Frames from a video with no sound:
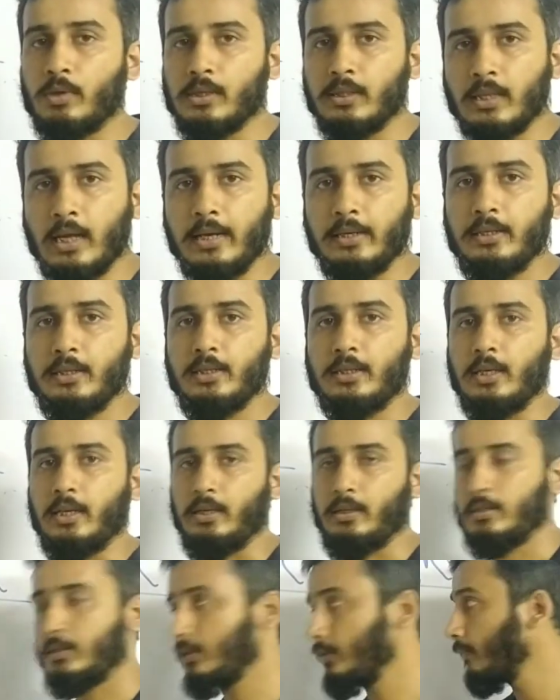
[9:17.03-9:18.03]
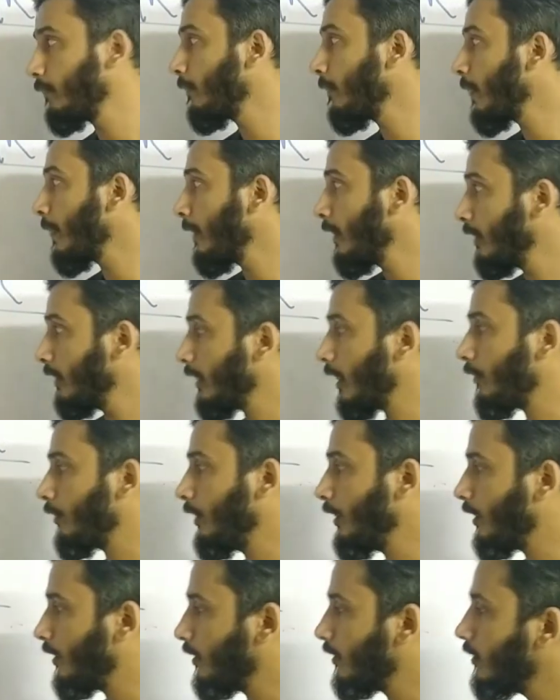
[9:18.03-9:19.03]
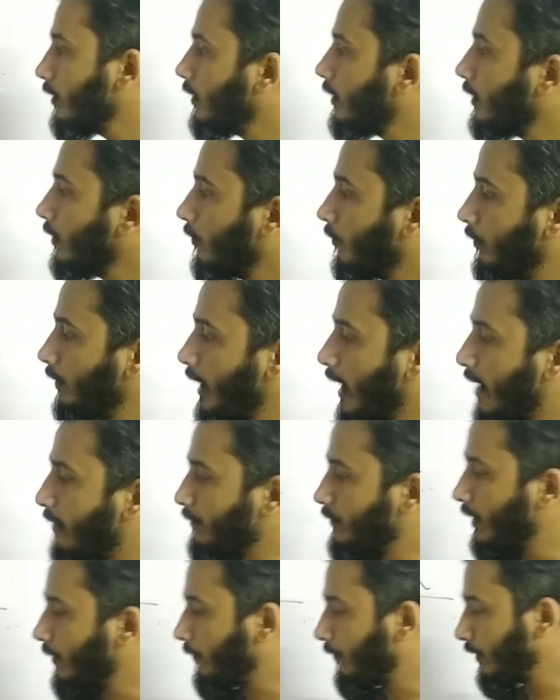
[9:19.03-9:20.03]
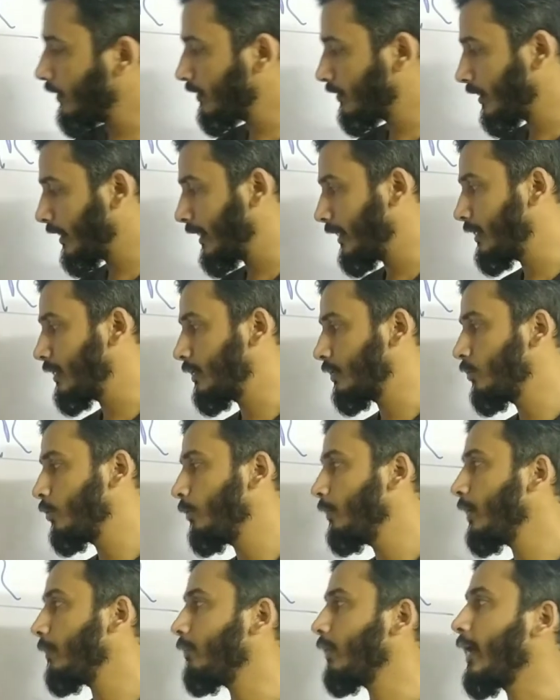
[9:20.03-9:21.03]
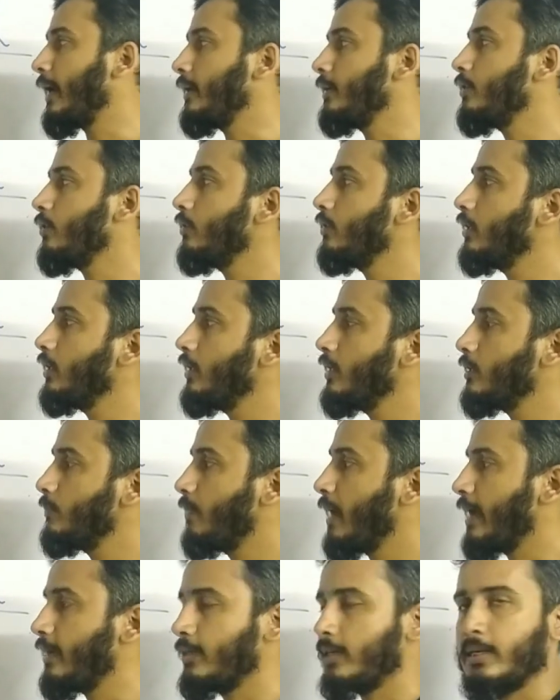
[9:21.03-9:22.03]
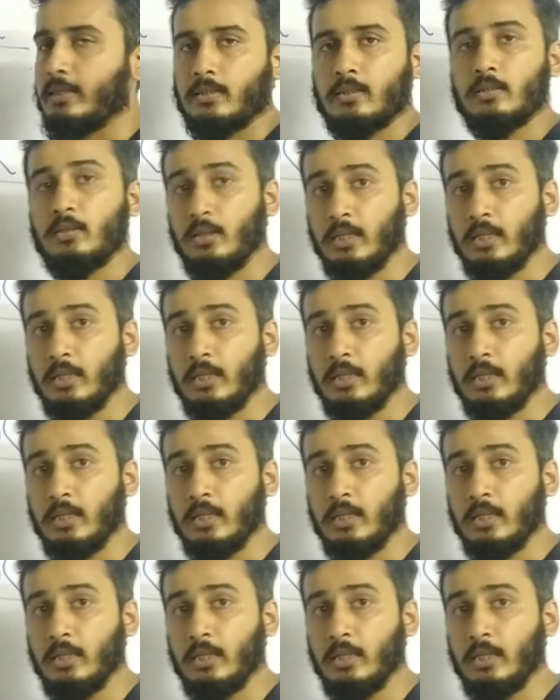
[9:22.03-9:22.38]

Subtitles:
90 days. Now here we have different rates to be applied on these bad debts,